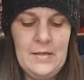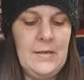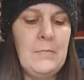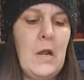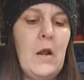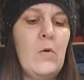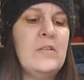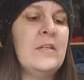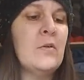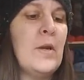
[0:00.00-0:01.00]
Now I'm not
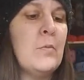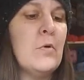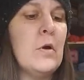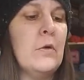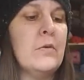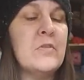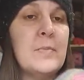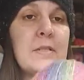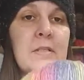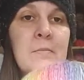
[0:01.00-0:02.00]
always into rainbow colors,
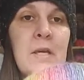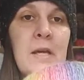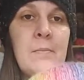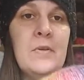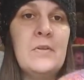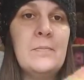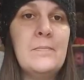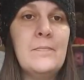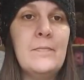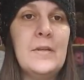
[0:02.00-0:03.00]
but sometimes
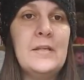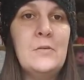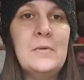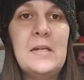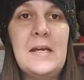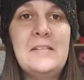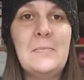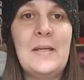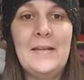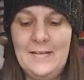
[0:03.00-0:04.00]
they do
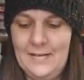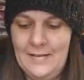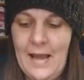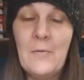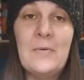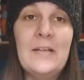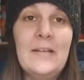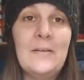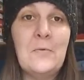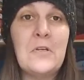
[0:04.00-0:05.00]
entice me. And that one
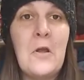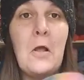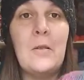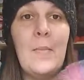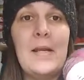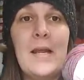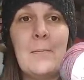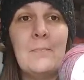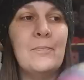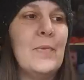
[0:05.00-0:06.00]
did. It was calling my
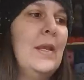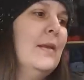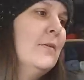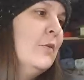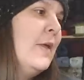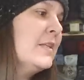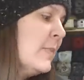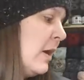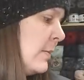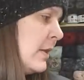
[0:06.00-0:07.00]
name. So that's
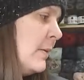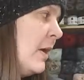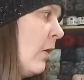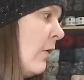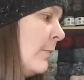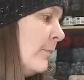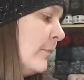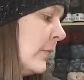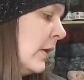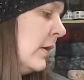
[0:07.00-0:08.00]
my Hobby Lobby haul.
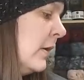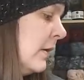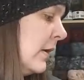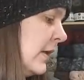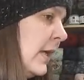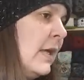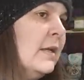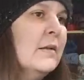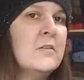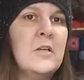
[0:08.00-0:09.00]

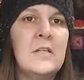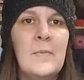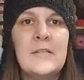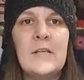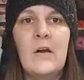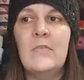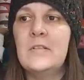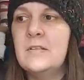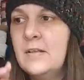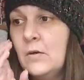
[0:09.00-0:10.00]
Again, shame to myself
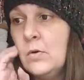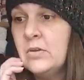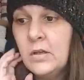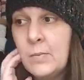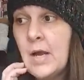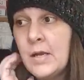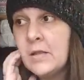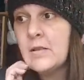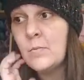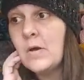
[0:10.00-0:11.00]
because I said I wasn't going to buy
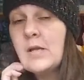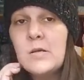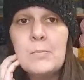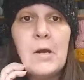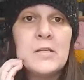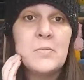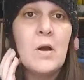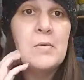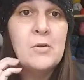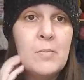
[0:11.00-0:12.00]
nothing. But you guys
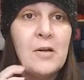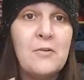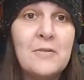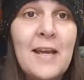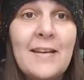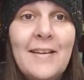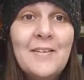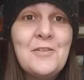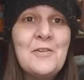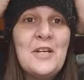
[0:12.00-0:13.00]
probably knew better than that.
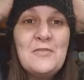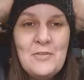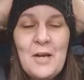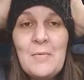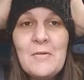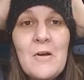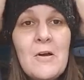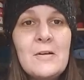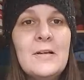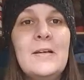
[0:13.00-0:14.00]
So thanks for coming
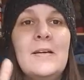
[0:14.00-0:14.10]
along.